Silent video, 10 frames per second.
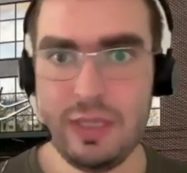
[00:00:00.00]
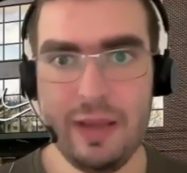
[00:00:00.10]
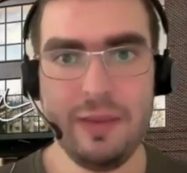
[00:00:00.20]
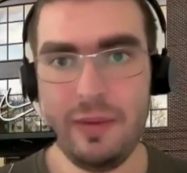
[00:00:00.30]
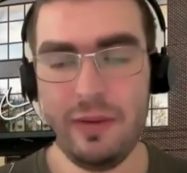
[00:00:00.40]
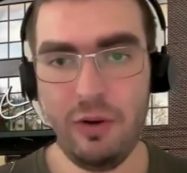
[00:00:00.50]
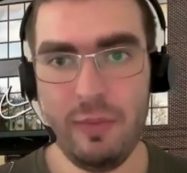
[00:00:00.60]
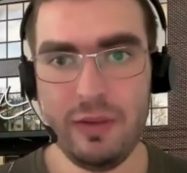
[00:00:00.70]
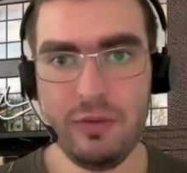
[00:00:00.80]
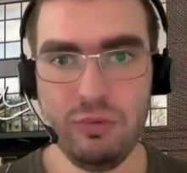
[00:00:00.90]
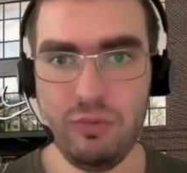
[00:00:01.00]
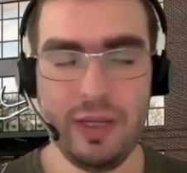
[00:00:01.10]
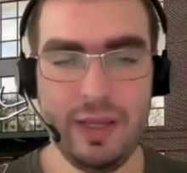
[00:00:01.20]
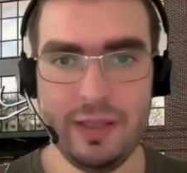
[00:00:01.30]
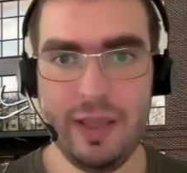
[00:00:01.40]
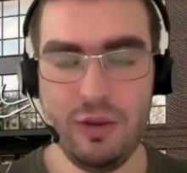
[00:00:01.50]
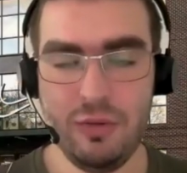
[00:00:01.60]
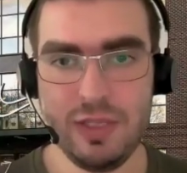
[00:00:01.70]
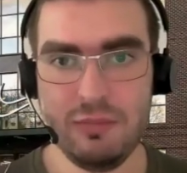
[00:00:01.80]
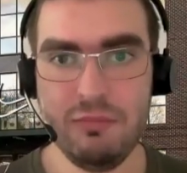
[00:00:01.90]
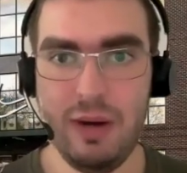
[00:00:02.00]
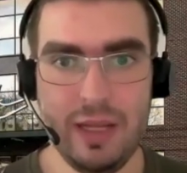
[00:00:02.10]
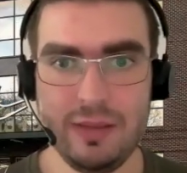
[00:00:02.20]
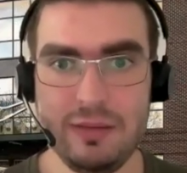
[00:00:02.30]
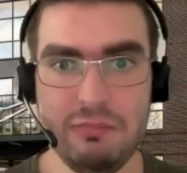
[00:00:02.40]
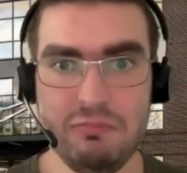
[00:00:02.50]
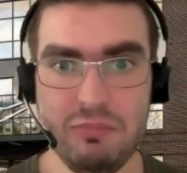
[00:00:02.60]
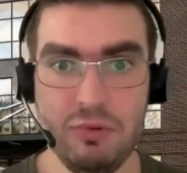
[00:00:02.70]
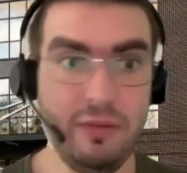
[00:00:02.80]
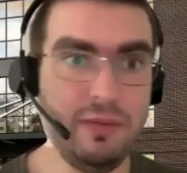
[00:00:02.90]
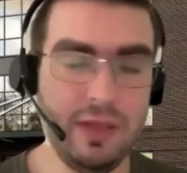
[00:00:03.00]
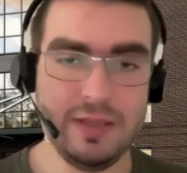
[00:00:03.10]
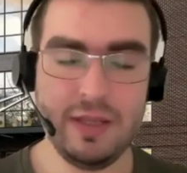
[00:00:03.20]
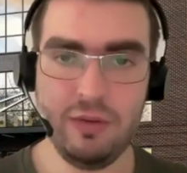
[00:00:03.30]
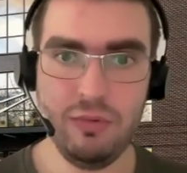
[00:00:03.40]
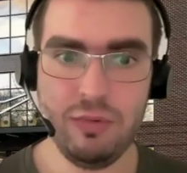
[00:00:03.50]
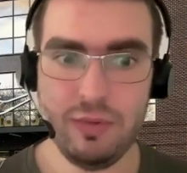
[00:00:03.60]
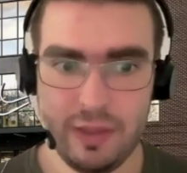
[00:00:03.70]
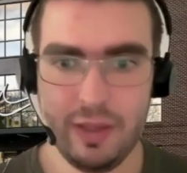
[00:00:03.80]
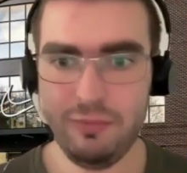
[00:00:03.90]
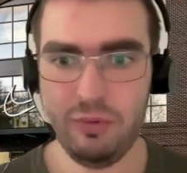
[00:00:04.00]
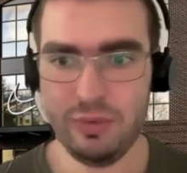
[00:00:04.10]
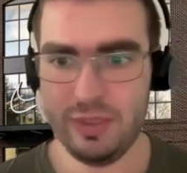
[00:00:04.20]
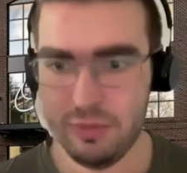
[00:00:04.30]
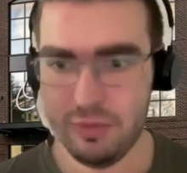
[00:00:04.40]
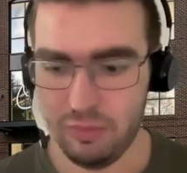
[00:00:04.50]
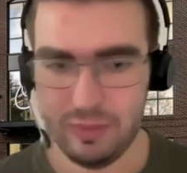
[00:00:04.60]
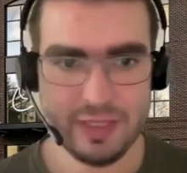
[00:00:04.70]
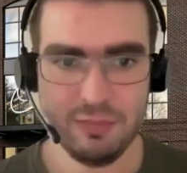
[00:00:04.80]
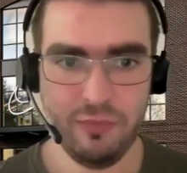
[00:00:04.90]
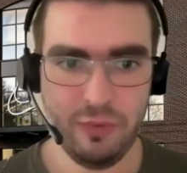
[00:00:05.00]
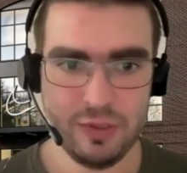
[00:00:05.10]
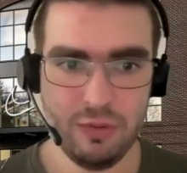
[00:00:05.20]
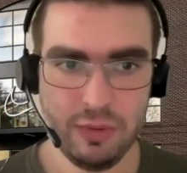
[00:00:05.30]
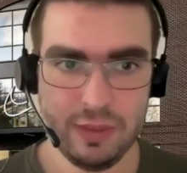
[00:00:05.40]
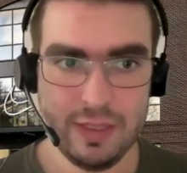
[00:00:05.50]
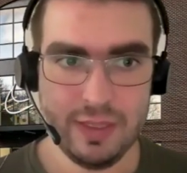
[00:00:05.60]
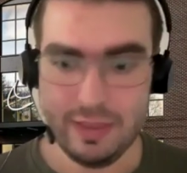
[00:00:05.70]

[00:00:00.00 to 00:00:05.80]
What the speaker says: I recommend to look at any of them, but don't think that you have to use them. So let's move further on.